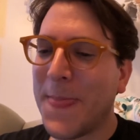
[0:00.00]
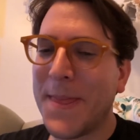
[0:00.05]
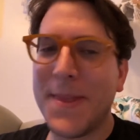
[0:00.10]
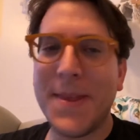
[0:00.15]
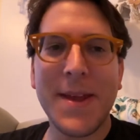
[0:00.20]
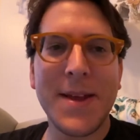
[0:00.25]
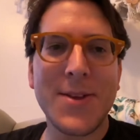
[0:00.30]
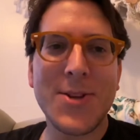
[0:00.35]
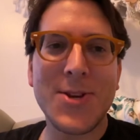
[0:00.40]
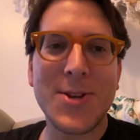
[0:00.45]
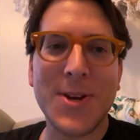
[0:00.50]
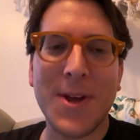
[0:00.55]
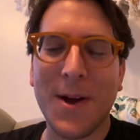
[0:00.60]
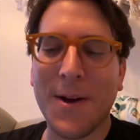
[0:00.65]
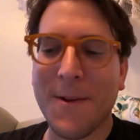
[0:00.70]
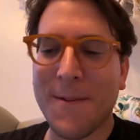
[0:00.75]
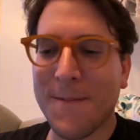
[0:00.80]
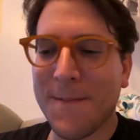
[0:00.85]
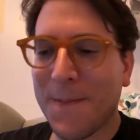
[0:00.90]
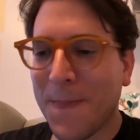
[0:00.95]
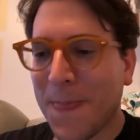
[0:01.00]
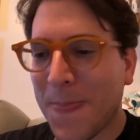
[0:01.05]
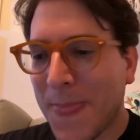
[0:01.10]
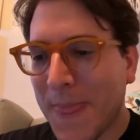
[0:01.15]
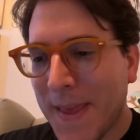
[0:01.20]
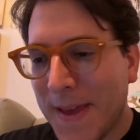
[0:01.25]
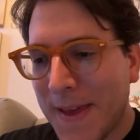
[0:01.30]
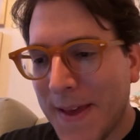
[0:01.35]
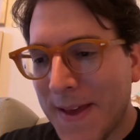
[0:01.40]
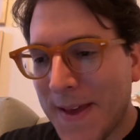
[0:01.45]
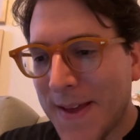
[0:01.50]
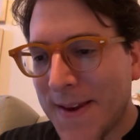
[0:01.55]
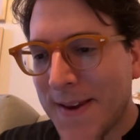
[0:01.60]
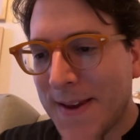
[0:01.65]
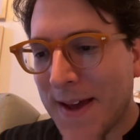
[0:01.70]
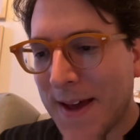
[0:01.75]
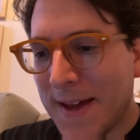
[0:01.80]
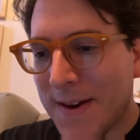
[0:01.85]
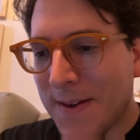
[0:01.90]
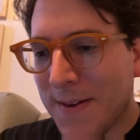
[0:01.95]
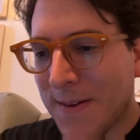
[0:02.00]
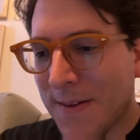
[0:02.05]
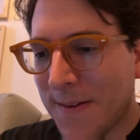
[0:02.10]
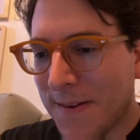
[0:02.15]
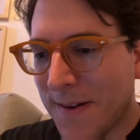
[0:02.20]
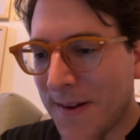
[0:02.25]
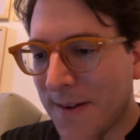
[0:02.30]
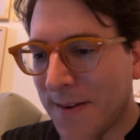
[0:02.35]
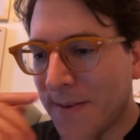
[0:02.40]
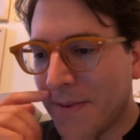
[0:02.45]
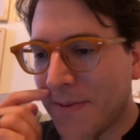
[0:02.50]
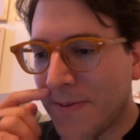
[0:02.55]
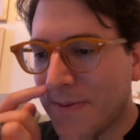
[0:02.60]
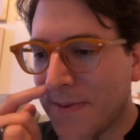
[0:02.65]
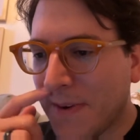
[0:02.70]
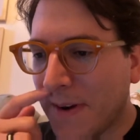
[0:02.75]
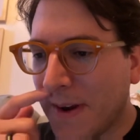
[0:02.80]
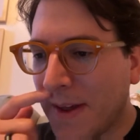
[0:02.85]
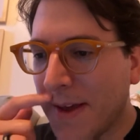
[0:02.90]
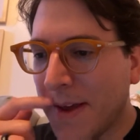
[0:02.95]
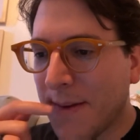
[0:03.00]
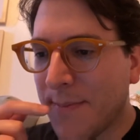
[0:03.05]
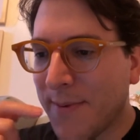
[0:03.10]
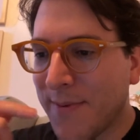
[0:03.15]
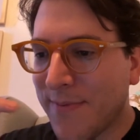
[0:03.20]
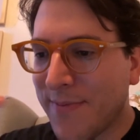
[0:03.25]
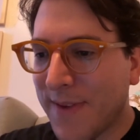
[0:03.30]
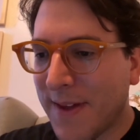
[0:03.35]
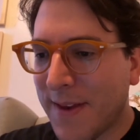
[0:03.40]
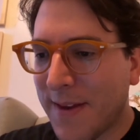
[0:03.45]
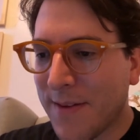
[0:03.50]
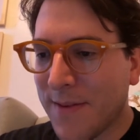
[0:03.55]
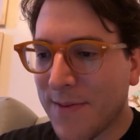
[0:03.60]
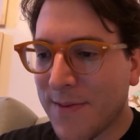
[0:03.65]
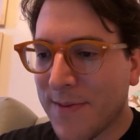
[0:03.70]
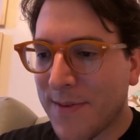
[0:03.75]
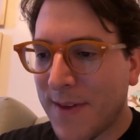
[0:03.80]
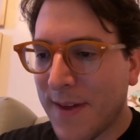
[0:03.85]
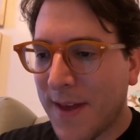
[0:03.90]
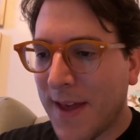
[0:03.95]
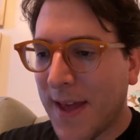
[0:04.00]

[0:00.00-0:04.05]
Did you know, not all uncles are likable fellows.